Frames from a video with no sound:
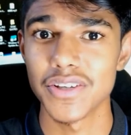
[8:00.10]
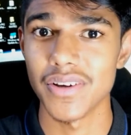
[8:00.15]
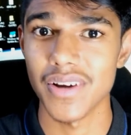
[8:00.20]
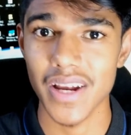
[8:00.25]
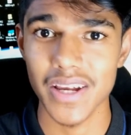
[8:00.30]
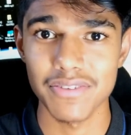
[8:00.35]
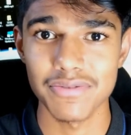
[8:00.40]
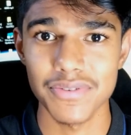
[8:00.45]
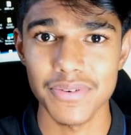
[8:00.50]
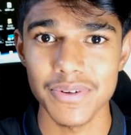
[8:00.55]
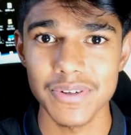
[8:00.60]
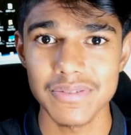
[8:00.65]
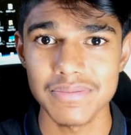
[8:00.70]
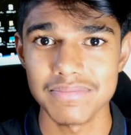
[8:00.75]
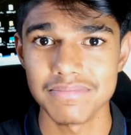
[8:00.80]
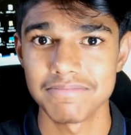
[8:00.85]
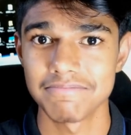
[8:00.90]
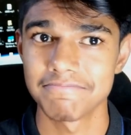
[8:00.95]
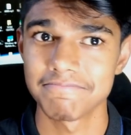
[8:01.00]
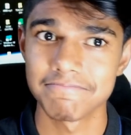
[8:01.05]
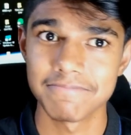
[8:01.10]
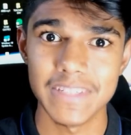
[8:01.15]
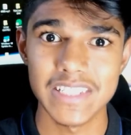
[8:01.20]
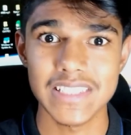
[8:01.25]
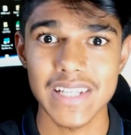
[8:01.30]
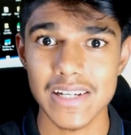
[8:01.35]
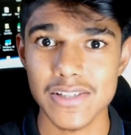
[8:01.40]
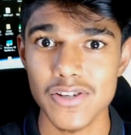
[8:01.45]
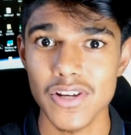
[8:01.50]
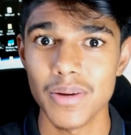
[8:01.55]
your iPhone. It's
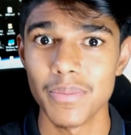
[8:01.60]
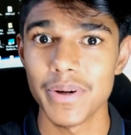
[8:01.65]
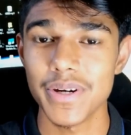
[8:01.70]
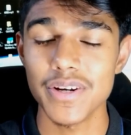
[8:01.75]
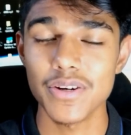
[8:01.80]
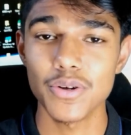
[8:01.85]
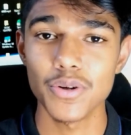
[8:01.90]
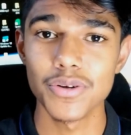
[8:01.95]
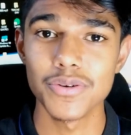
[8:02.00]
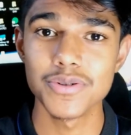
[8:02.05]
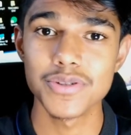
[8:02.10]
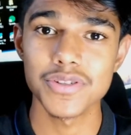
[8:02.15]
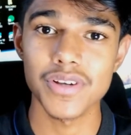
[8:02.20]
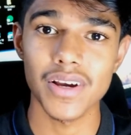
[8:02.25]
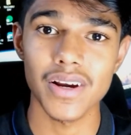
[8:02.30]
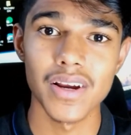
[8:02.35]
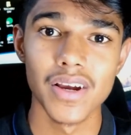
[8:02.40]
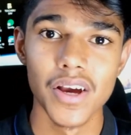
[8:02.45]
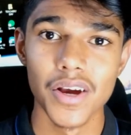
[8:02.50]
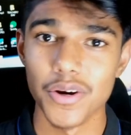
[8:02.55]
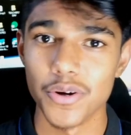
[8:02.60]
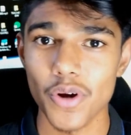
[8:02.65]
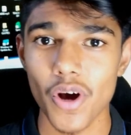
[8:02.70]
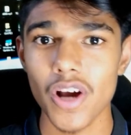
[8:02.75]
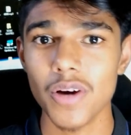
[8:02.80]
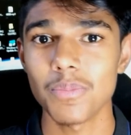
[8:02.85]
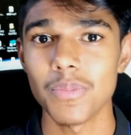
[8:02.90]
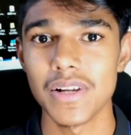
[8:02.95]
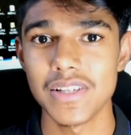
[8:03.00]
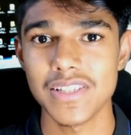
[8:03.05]
actually better to use your
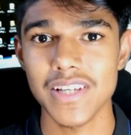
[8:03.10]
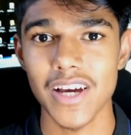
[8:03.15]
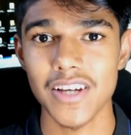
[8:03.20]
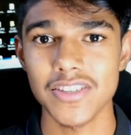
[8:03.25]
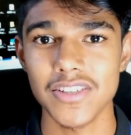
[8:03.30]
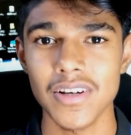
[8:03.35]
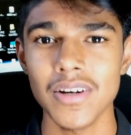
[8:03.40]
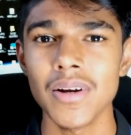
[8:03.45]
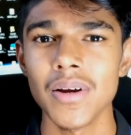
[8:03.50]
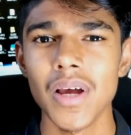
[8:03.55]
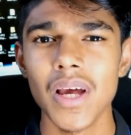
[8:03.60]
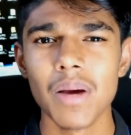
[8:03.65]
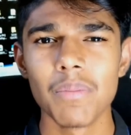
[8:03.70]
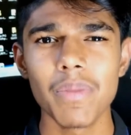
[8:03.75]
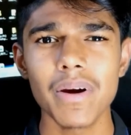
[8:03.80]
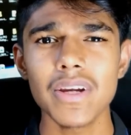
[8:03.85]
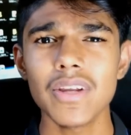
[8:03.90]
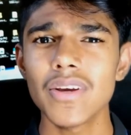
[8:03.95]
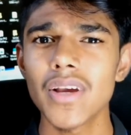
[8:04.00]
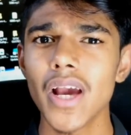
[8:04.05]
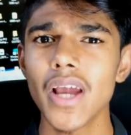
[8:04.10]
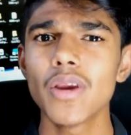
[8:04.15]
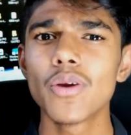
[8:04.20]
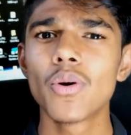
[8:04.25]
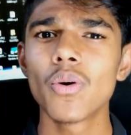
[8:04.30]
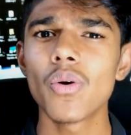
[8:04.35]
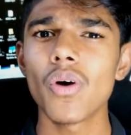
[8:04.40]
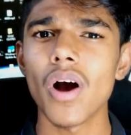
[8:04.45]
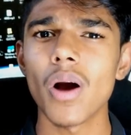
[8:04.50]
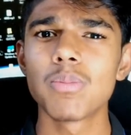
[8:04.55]
normal charger, but you can
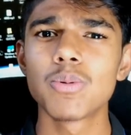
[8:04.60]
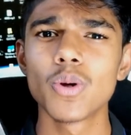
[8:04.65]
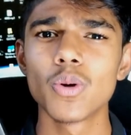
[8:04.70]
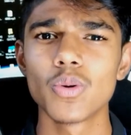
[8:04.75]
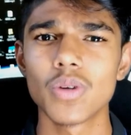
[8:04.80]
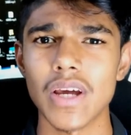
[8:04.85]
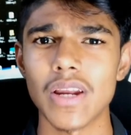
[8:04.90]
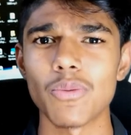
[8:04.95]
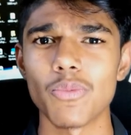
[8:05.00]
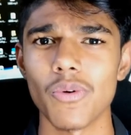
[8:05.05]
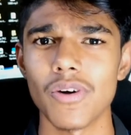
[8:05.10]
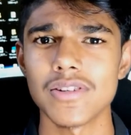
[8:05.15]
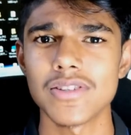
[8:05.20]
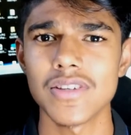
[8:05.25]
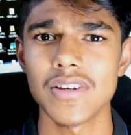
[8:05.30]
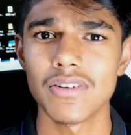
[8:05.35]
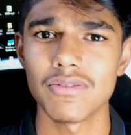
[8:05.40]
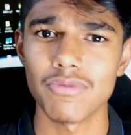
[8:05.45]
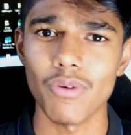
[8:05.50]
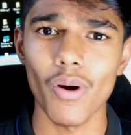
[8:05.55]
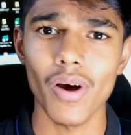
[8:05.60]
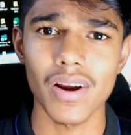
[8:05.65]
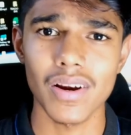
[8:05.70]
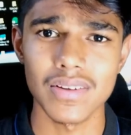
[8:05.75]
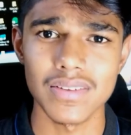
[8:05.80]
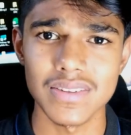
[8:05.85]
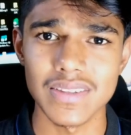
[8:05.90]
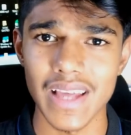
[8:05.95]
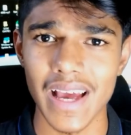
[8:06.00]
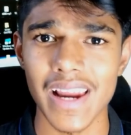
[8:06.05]
go up to 10 watts for
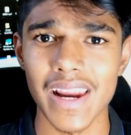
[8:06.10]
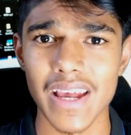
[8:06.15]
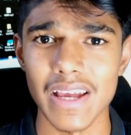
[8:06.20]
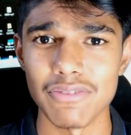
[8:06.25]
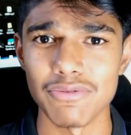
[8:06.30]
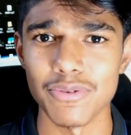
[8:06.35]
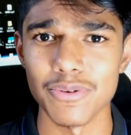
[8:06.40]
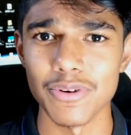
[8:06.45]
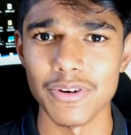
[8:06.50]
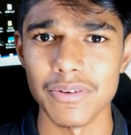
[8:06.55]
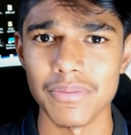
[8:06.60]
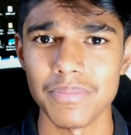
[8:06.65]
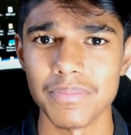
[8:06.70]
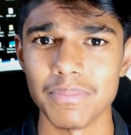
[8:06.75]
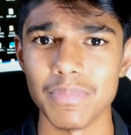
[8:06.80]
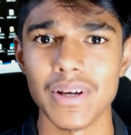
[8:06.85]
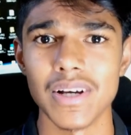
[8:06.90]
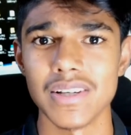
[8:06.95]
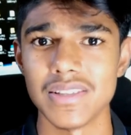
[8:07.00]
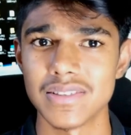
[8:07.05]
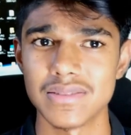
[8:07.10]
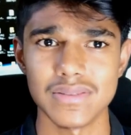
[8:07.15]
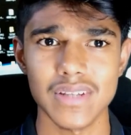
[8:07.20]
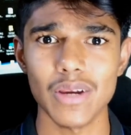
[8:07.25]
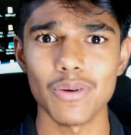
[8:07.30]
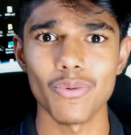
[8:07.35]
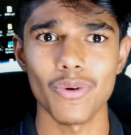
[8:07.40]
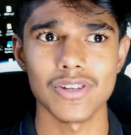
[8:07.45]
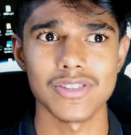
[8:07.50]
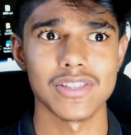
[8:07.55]
an iPhone because
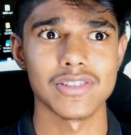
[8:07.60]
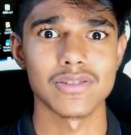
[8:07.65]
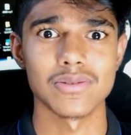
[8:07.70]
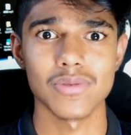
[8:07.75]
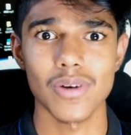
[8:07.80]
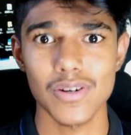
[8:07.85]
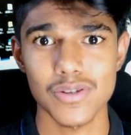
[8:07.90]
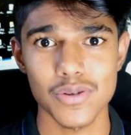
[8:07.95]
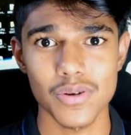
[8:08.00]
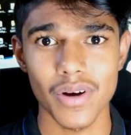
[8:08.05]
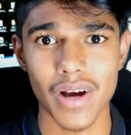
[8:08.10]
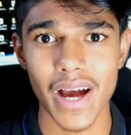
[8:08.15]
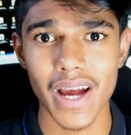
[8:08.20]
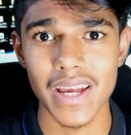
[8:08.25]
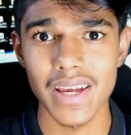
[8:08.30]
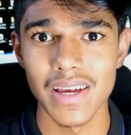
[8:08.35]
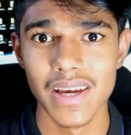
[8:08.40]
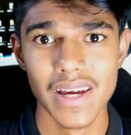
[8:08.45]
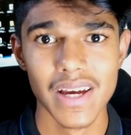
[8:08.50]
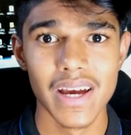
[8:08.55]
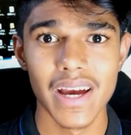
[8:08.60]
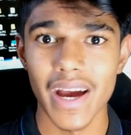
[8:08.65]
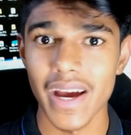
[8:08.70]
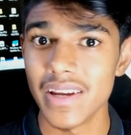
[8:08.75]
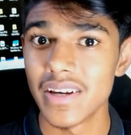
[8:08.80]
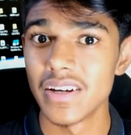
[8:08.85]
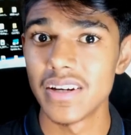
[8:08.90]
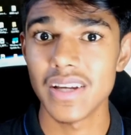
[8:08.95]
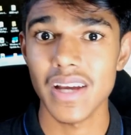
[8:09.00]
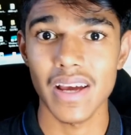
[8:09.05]
10 watts is not so high
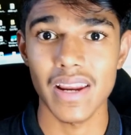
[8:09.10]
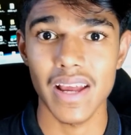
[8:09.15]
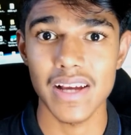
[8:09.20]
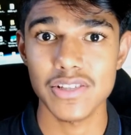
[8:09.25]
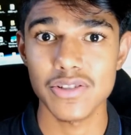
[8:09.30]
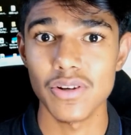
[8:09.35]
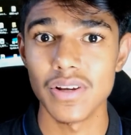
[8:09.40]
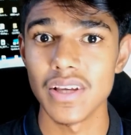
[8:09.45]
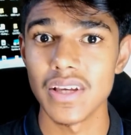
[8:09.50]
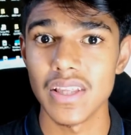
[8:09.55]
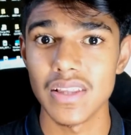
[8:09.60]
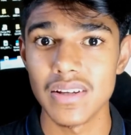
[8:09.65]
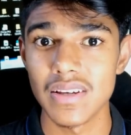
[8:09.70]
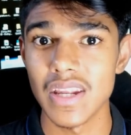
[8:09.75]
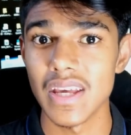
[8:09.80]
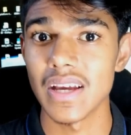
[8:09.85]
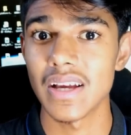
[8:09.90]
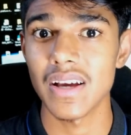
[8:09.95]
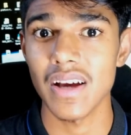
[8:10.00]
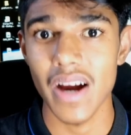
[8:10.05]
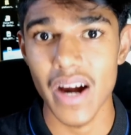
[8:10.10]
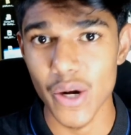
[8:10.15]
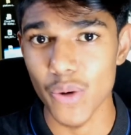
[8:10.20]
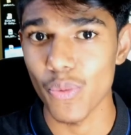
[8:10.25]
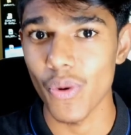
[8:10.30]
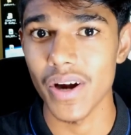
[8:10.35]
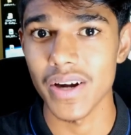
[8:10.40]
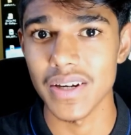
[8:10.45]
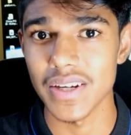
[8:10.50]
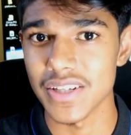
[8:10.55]
and it can actually take
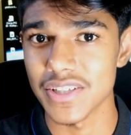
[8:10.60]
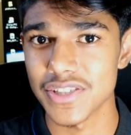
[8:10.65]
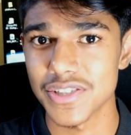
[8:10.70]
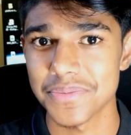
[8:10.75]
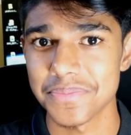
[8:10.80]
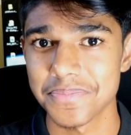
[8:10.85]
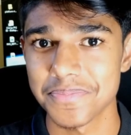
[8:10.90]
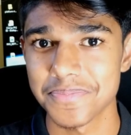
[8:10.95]
advantage.